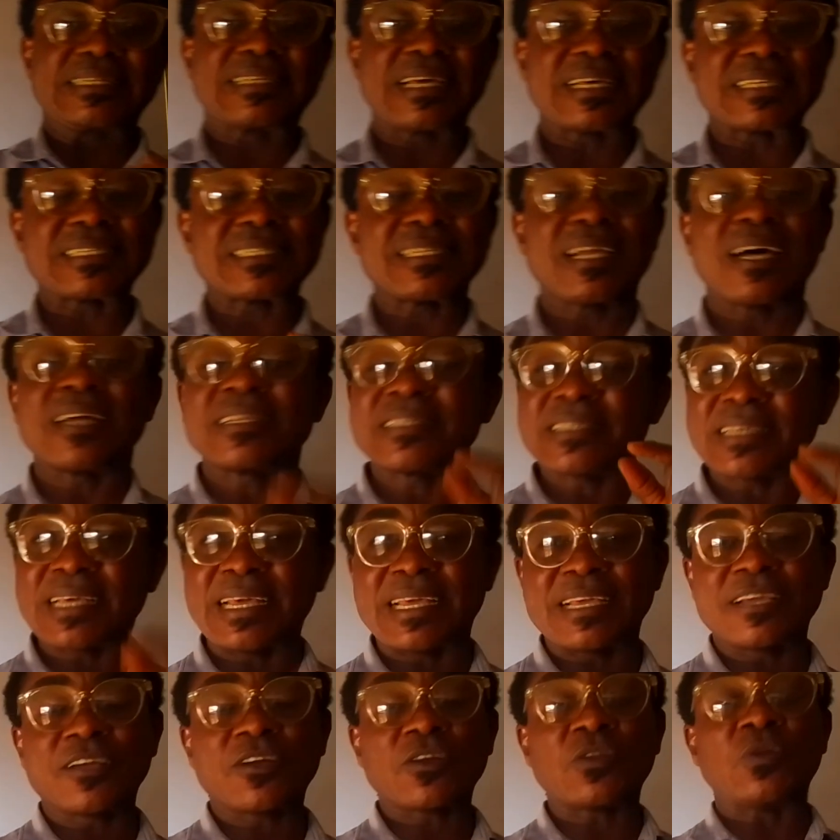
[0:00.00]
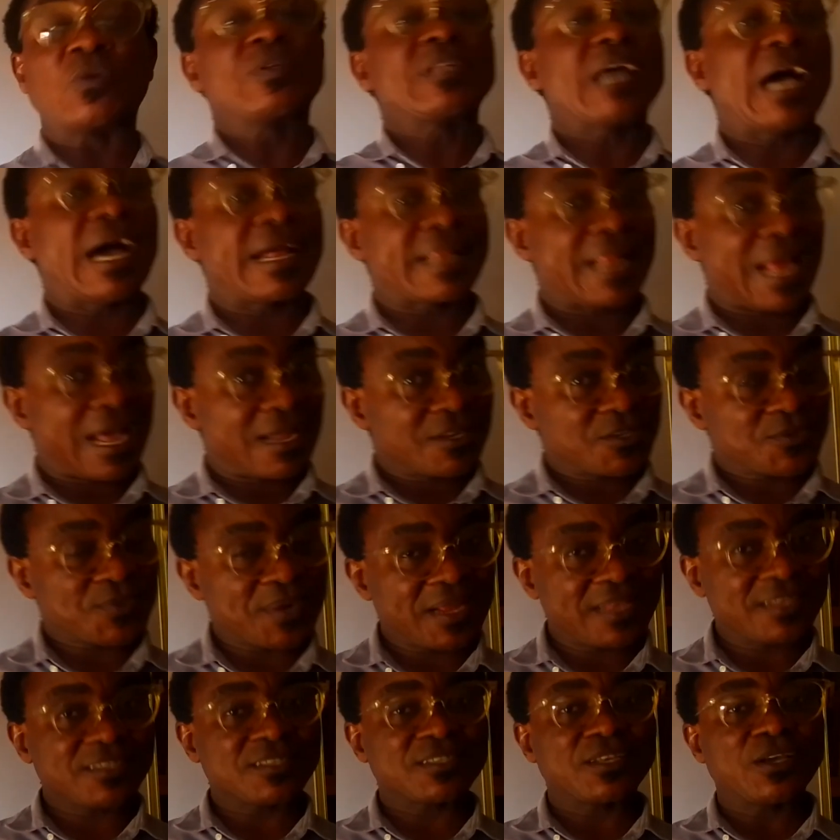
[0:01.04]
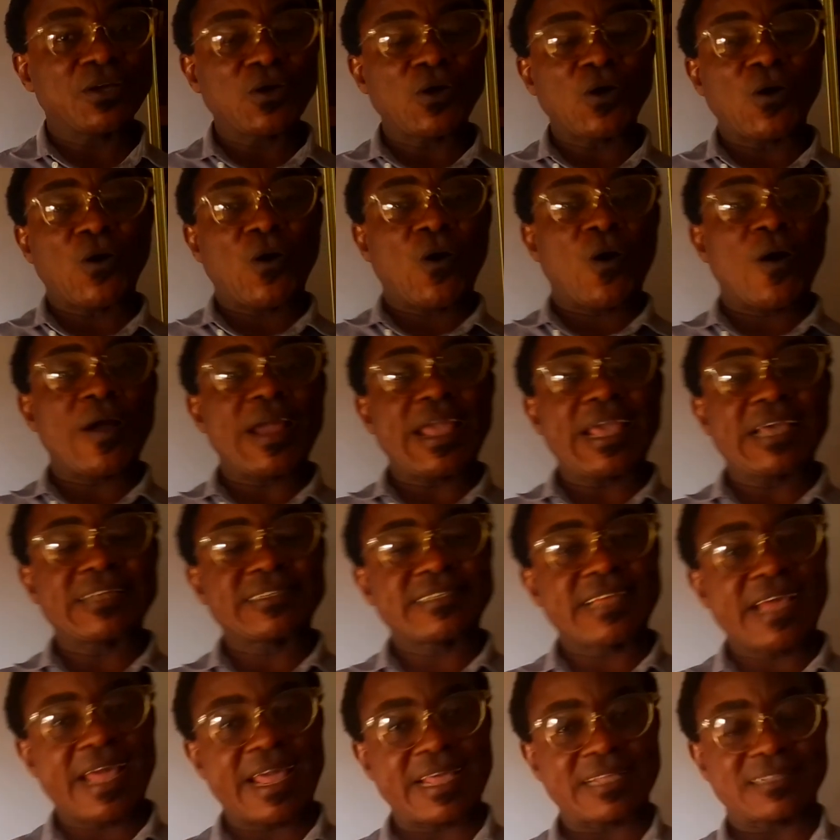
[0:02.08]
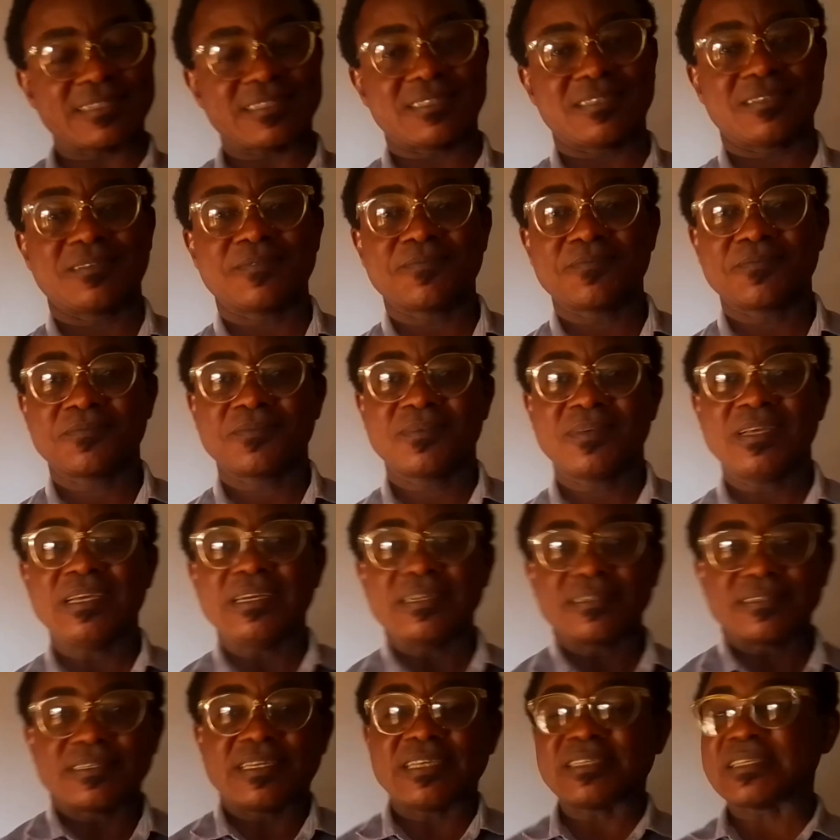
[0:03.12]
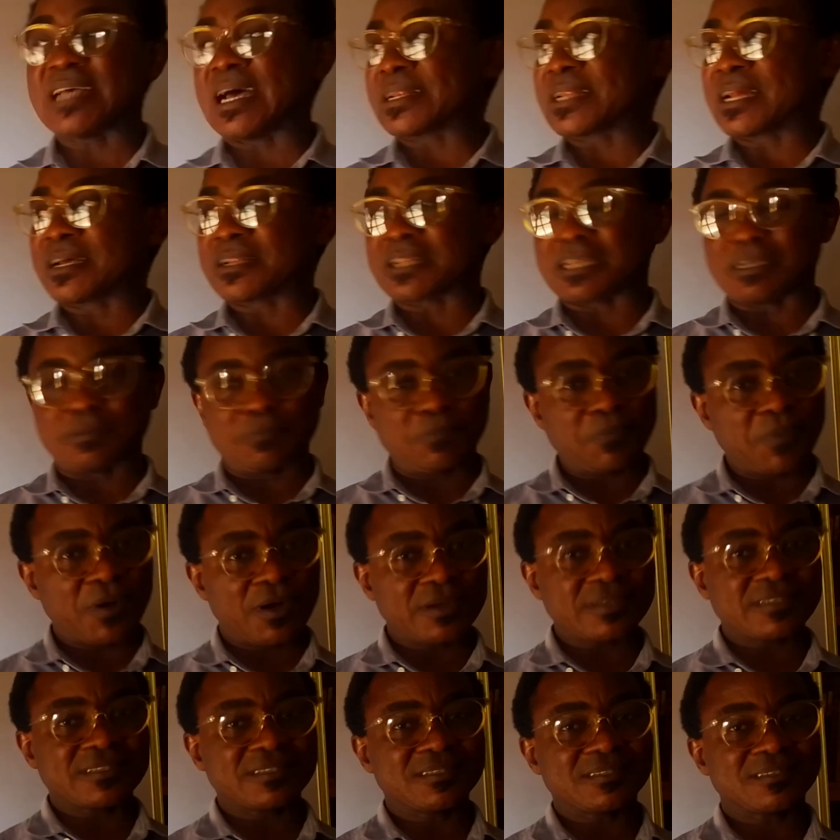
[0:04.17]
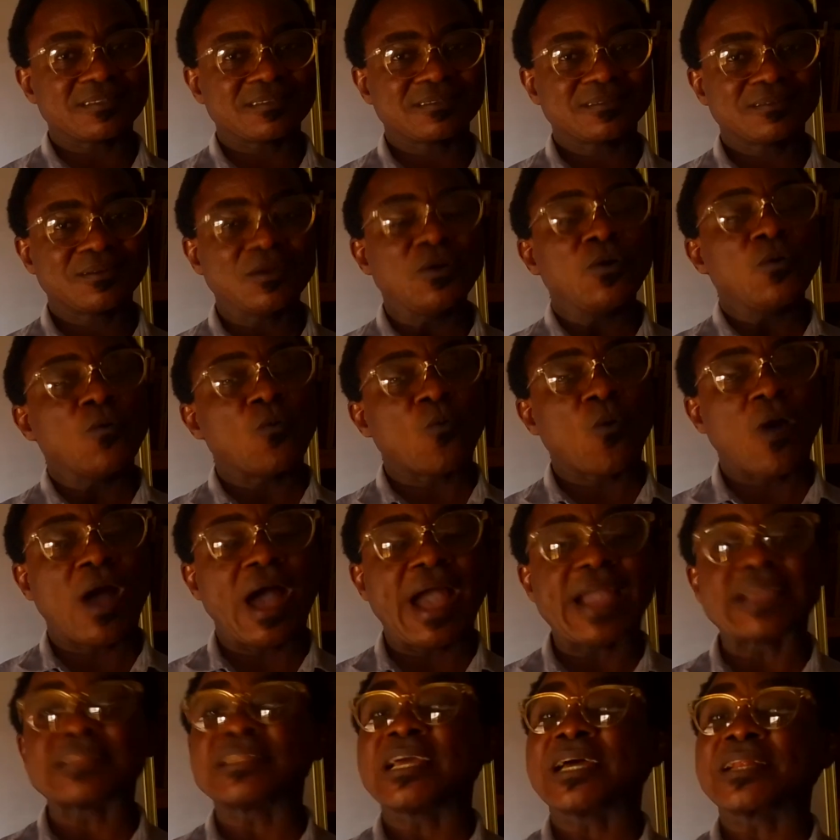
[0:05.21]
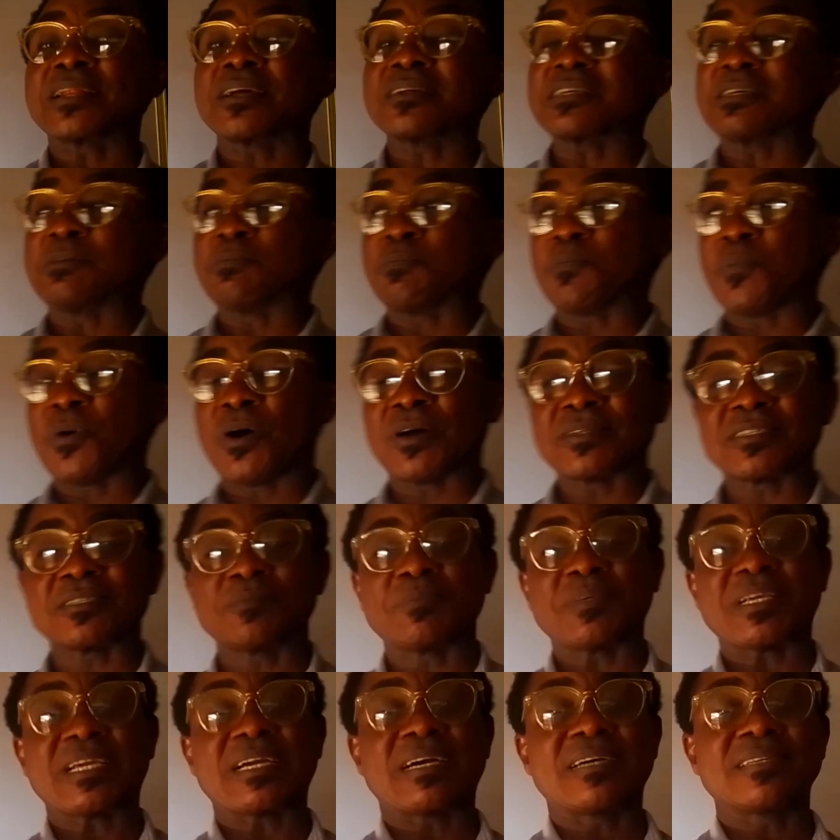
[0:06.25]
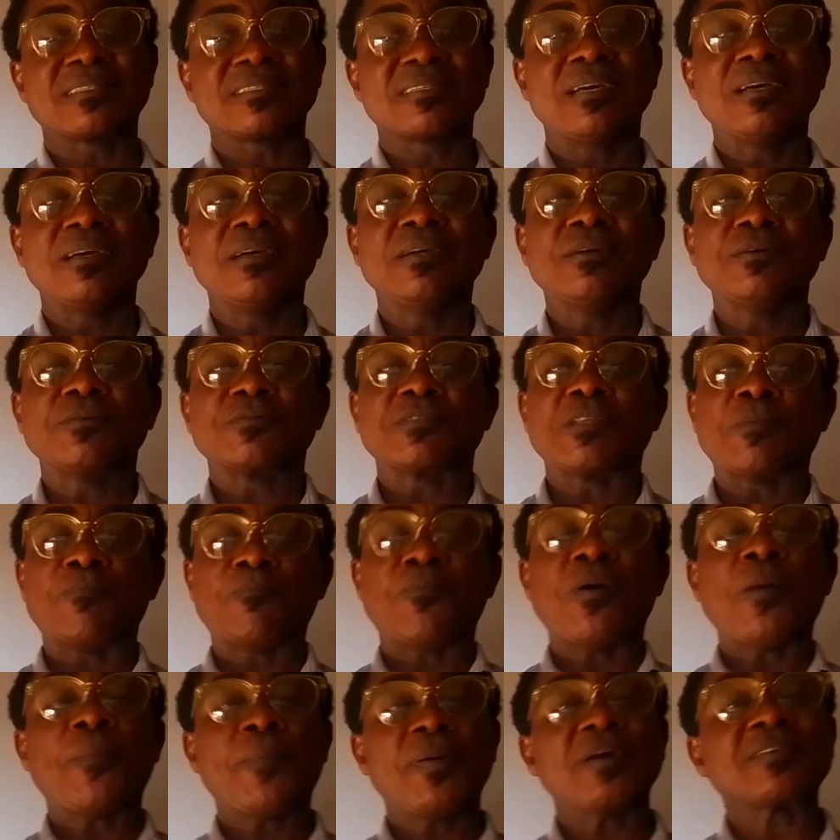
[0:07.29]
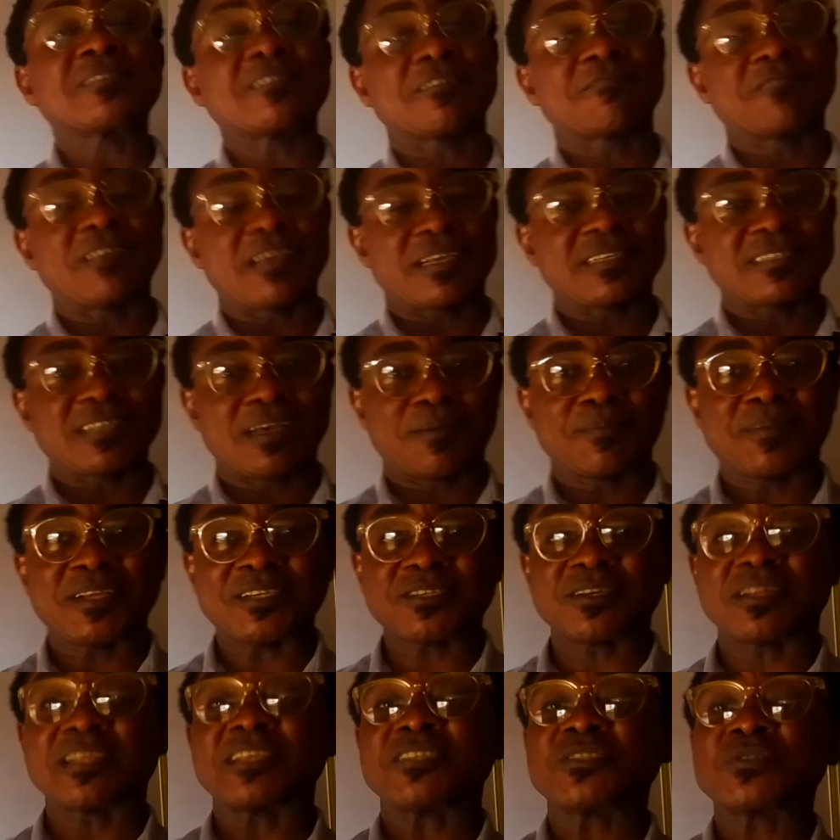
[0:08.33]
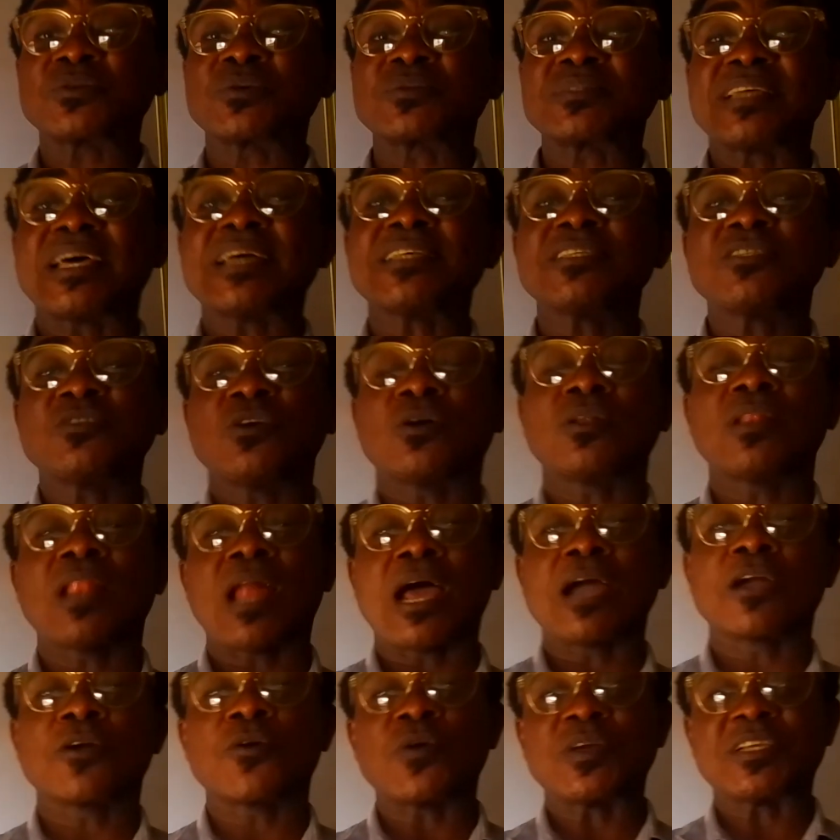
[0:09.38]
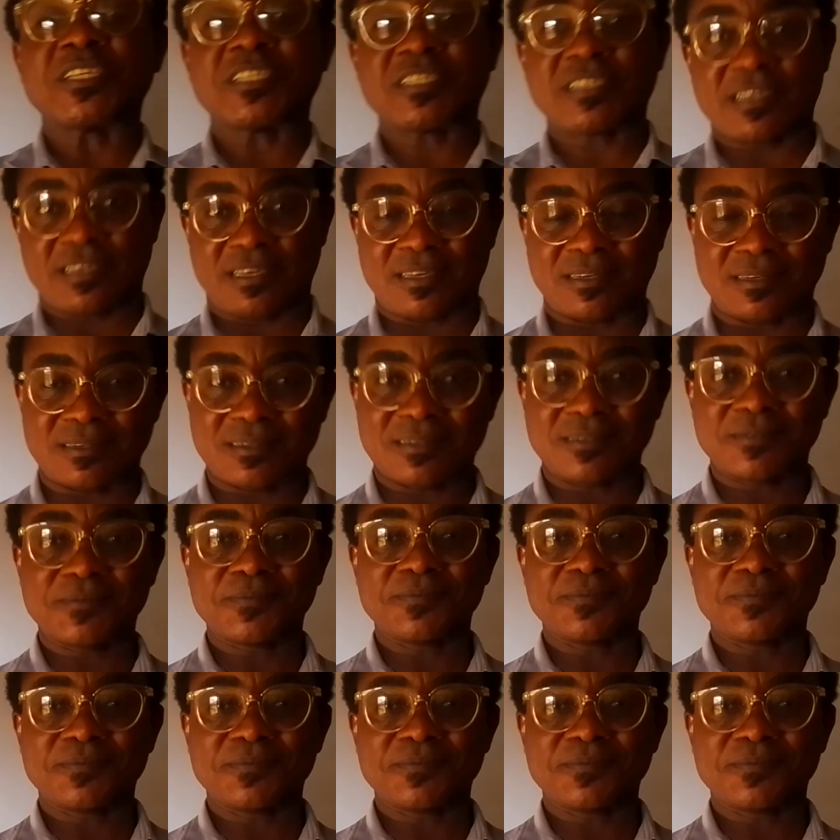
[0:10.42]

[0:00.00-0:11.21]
does not include an address or a date. These are not important. Why? They are not important because the purpose of the examination is to test your language skill,